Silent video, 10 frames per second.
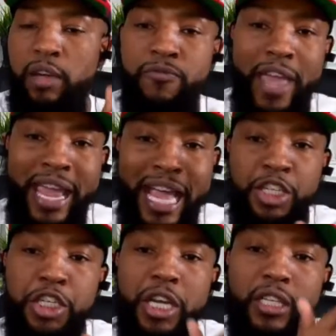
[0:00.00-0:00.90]
If they
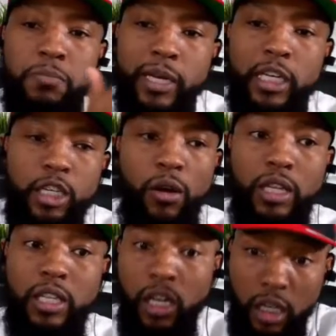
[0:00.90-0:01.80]
had just been
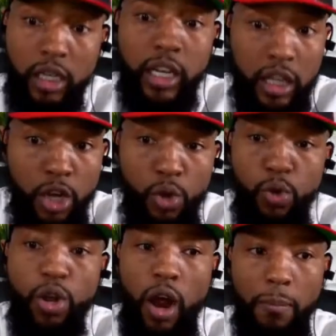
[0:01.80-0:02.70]
taught to look at the
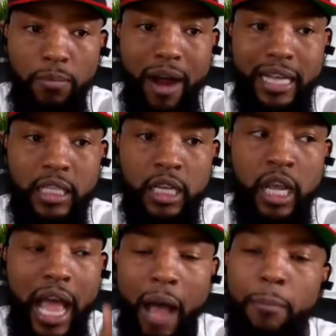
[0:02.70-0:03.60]
new car
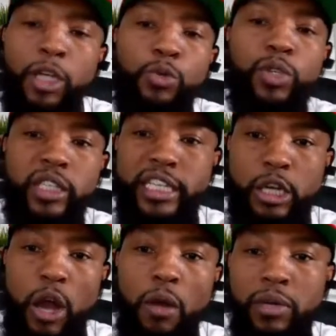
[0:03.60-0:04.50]
price, how much was
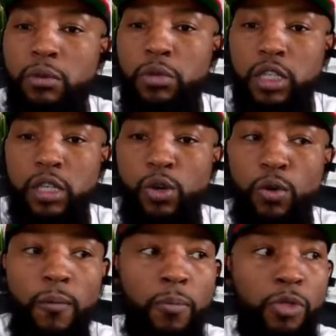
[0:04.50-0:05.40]
this car when it was
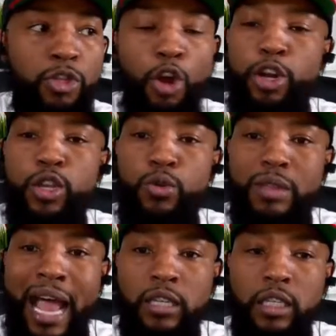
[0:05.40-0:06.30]
new?
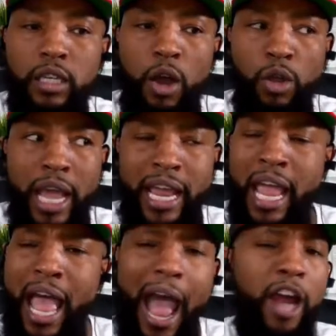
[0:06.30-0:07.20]
$32,000.
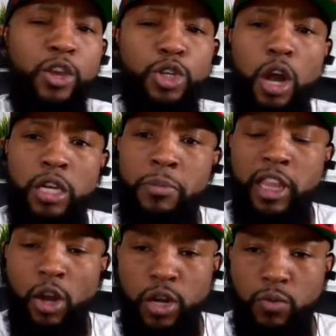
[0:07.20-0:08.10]
Okay, how are you charging
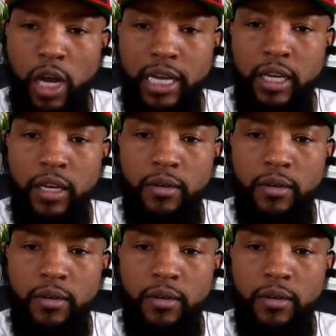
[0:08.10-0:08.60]
me $31,000?